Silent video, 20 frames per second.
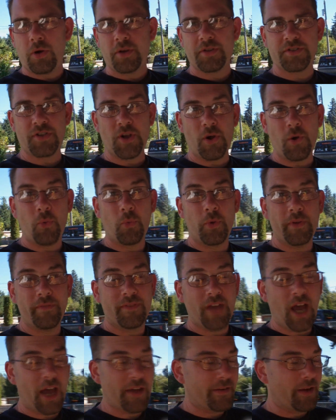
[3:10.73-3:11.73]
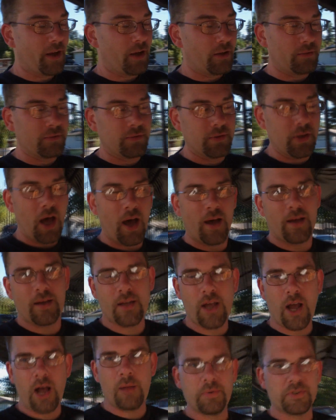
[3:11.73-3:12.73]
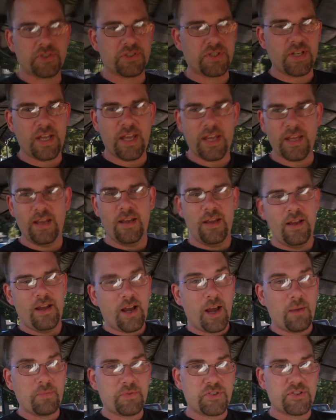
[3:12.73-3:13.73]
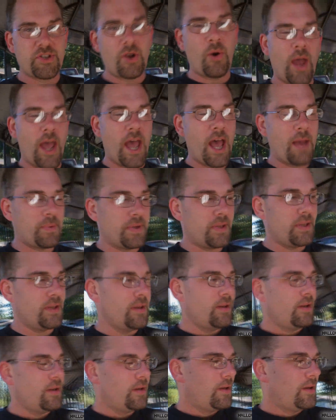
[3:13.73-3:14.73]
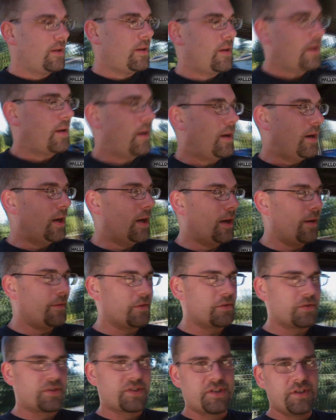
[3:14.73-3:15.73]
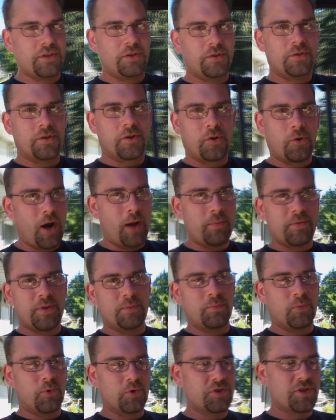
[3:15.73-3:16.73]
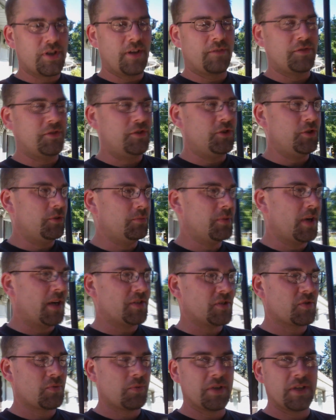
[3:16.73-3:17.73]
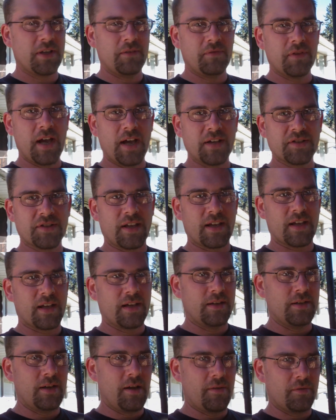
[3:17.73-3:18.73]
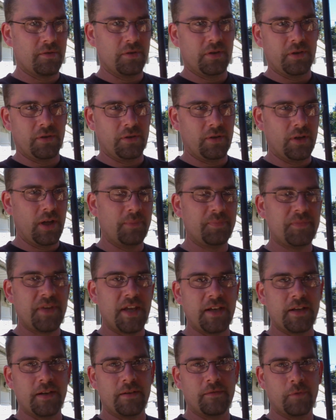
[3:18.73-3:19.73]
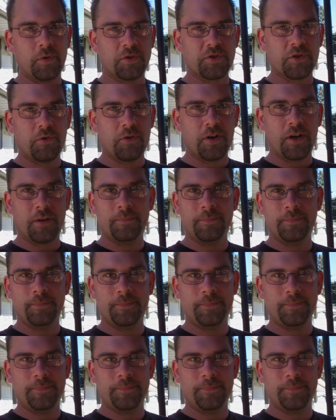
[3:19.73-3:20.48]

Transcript: So we've gotten a lot accomplished today. I'm so happy. Uh, there's still a crap ton more stuff to do, but I just want to give you guys like another little update of what's going on.